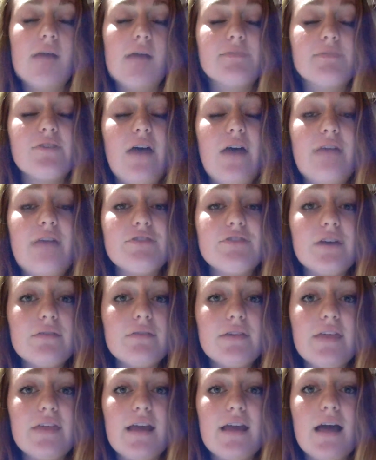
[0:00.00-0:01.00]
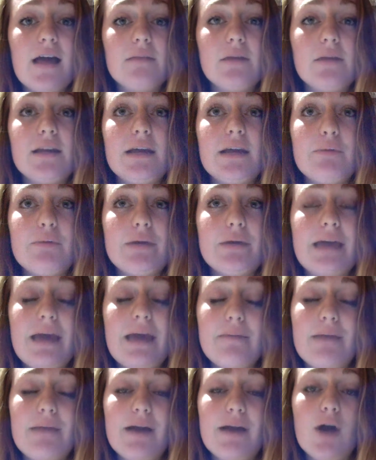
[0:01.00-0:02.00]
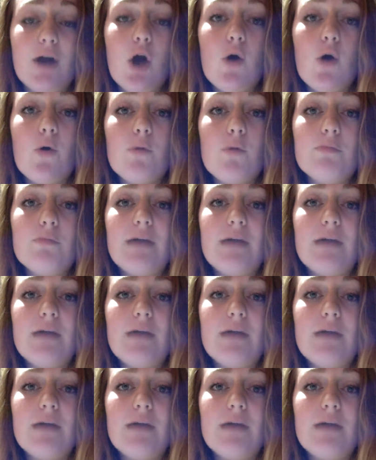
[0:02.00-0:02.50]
So after everything on Monday, we came back home.